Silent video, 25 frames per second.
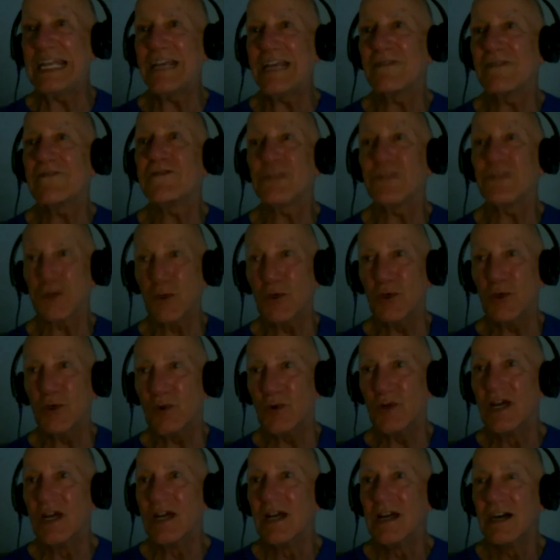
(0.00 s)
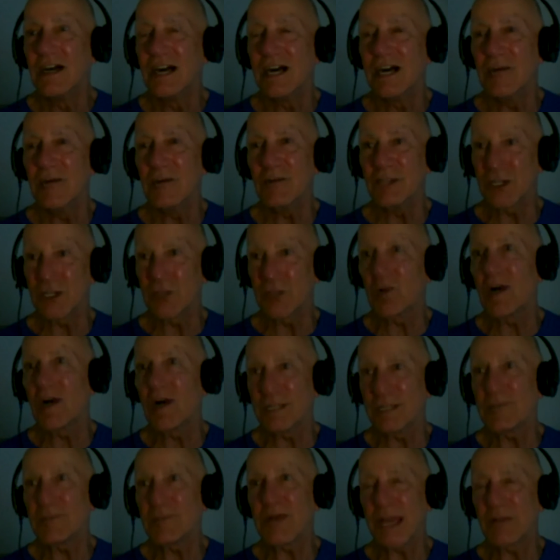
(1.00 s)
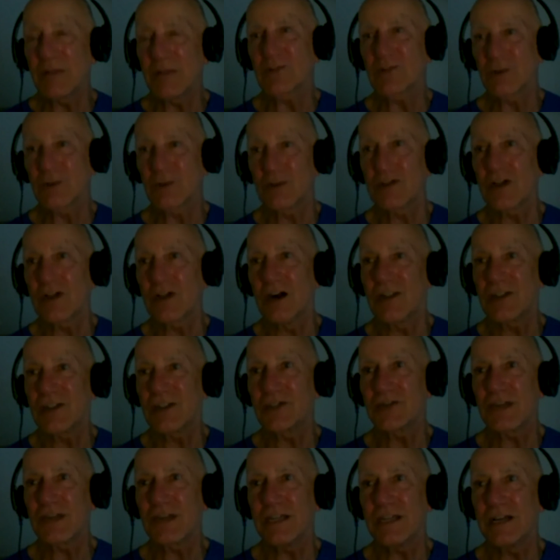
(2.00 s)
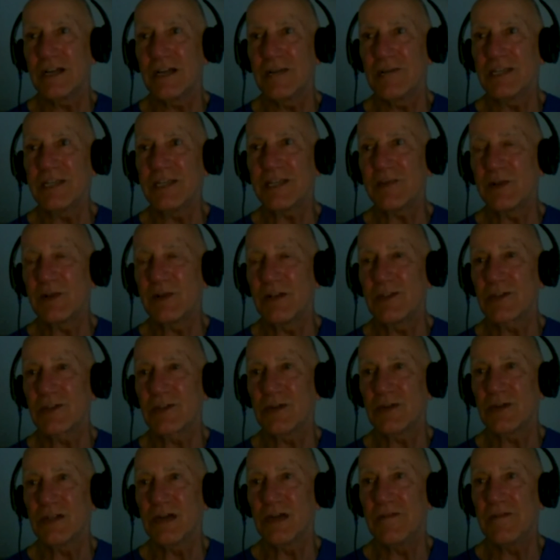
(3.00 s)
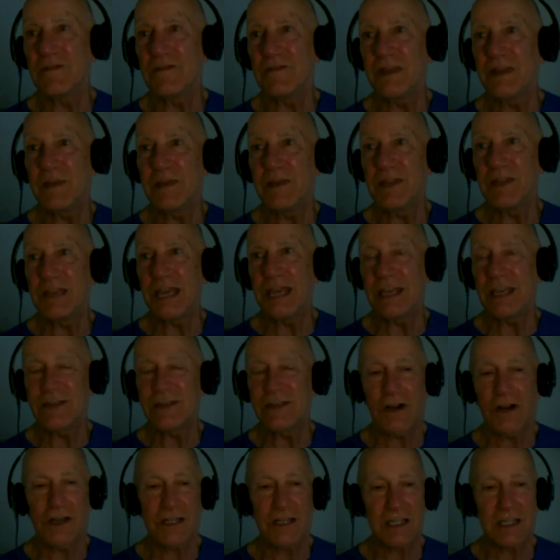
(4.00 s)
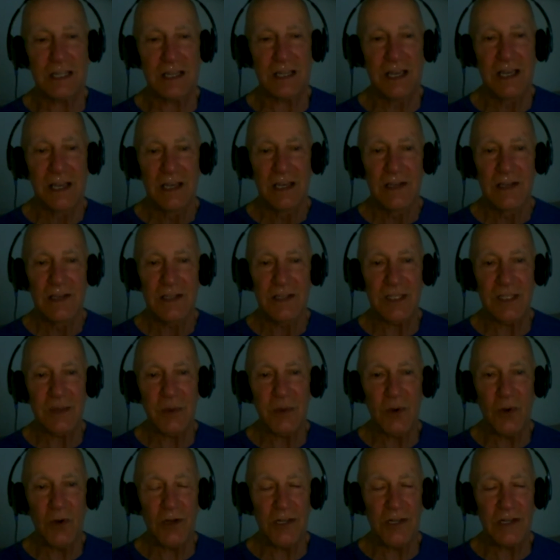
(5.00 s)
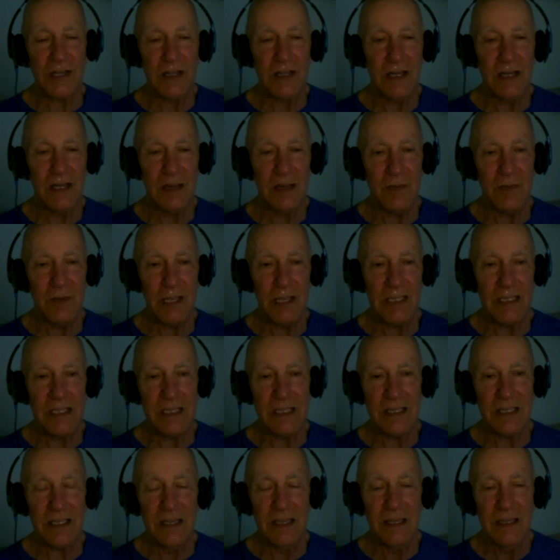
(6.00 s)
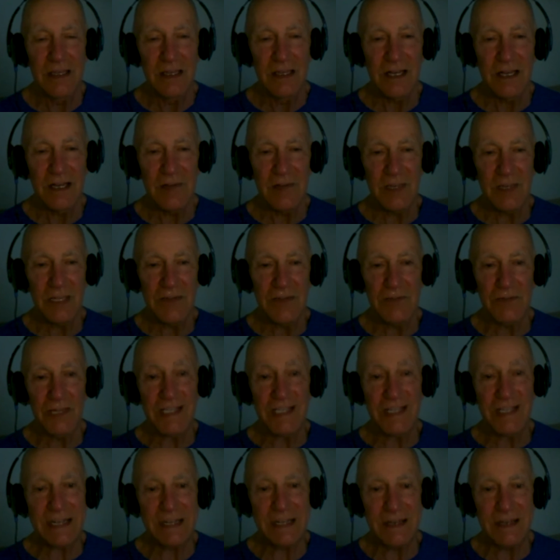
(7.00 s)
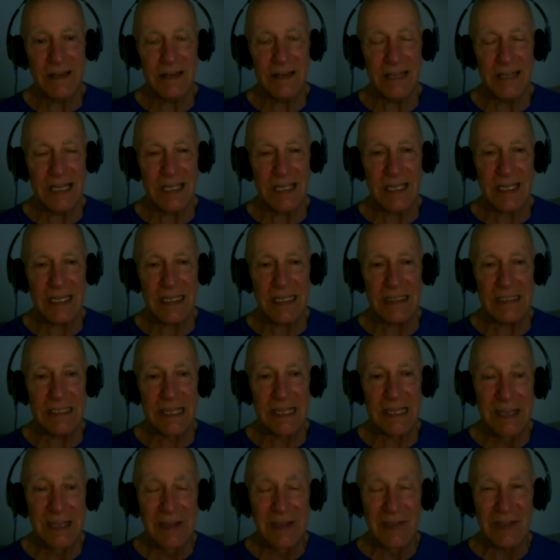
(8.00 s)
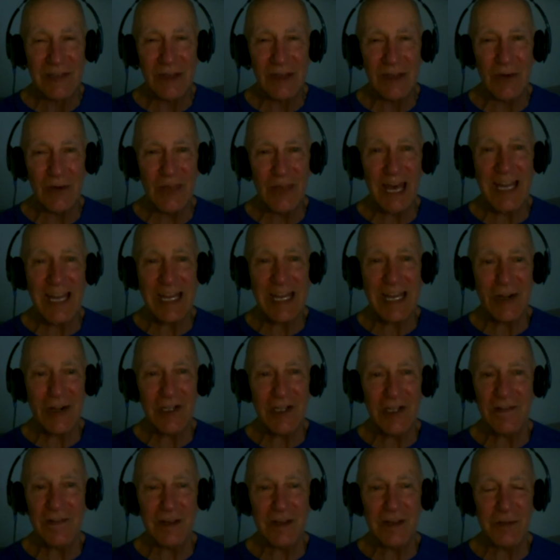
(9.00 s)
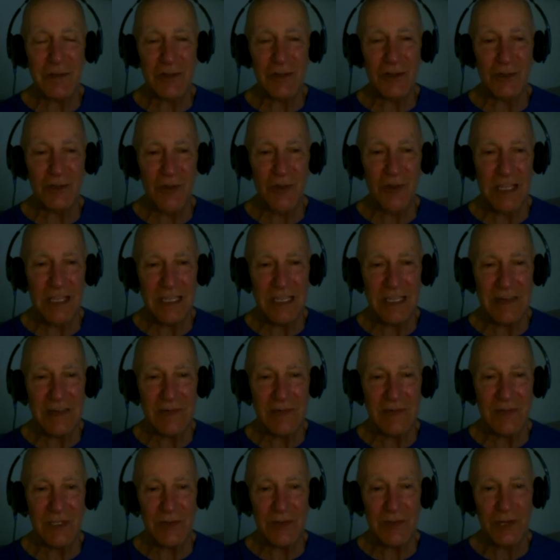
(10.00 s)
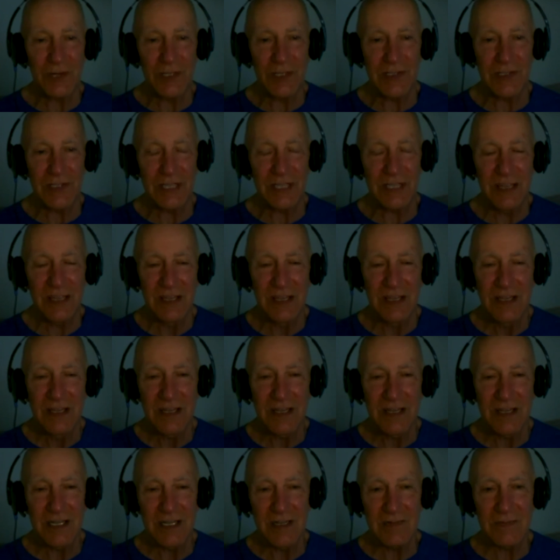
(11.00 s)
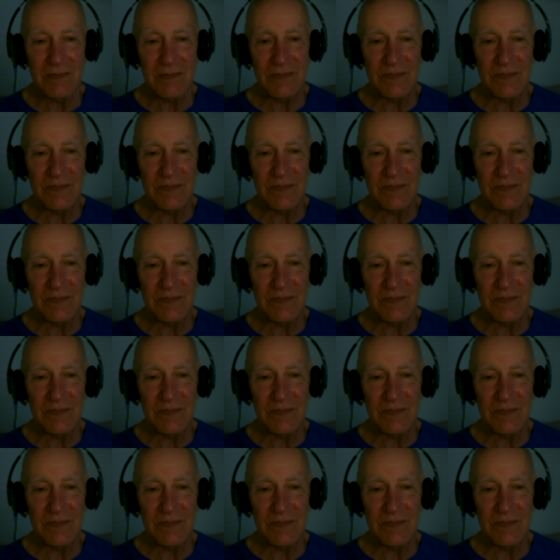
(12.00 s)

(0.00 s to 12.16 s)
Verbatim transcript: few, um, which is why Japan was sort of concentrating on minke whales. There were enough of them in the Antarctic to support um, whaling um, in recent decades. So that era of commercial whaling, which was um,